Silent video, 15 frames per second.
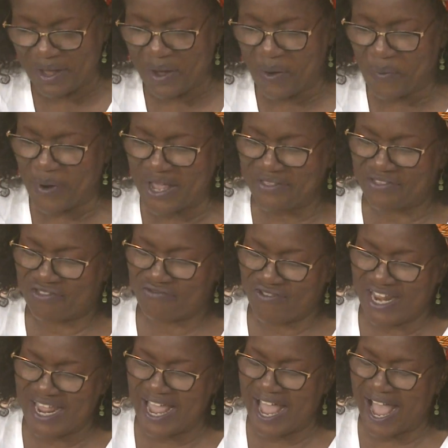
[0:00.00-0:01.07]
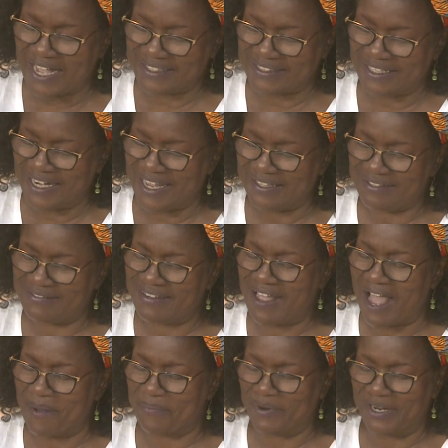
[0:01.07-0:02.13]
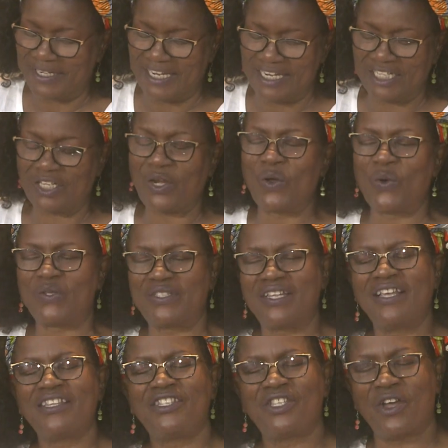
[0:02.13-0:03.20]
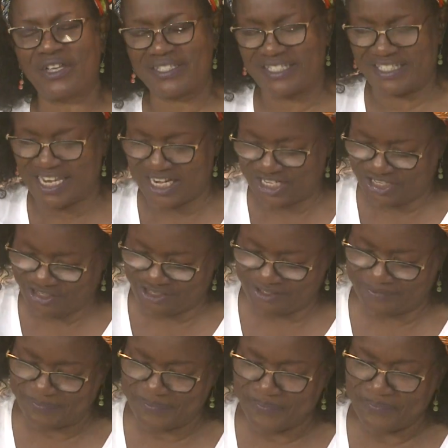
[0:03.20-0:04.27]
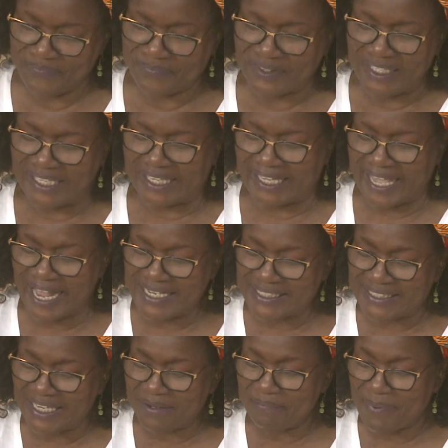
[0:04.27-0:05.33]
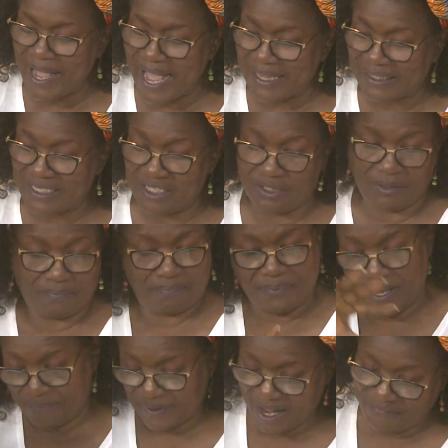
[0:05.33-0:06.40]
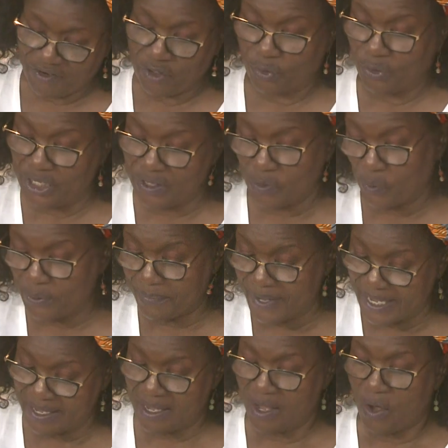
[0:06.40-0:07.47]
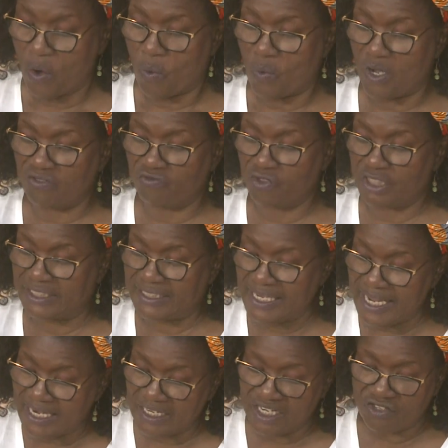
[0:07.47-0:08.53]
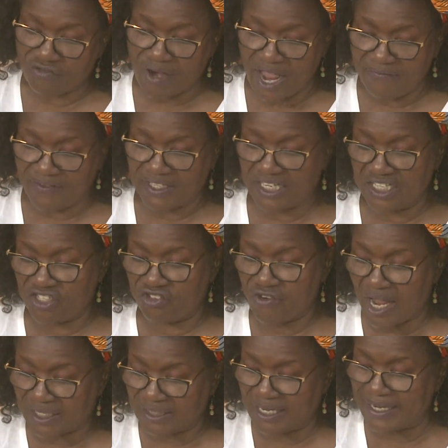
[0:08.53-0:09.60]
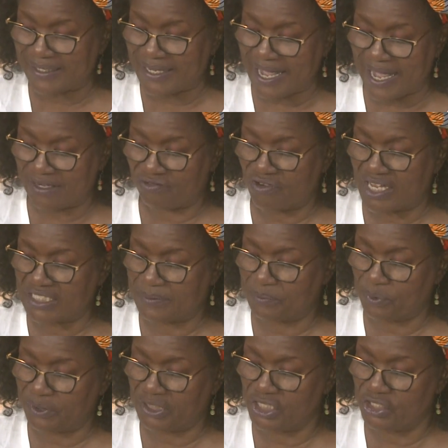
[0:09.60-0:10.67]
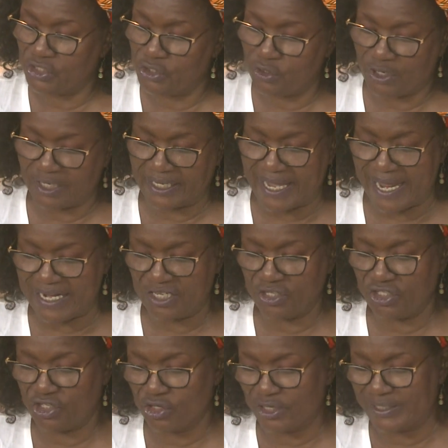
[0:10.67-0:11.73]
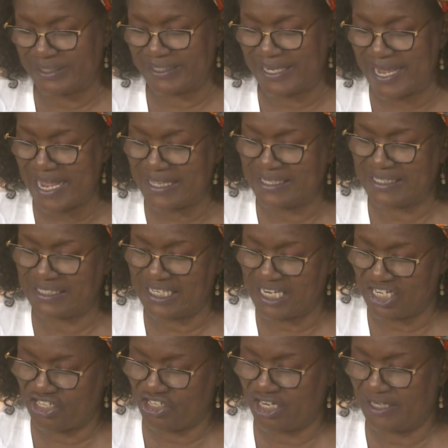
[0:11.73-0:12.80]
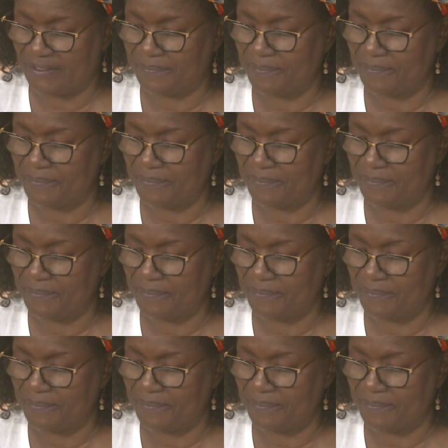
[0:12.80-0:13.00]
When 3 accidents happened in close succession. Kelsick Bartley, people have to know who he be, was routinely driving his tractor and car transporting sugarcane to Dewars Cane Station.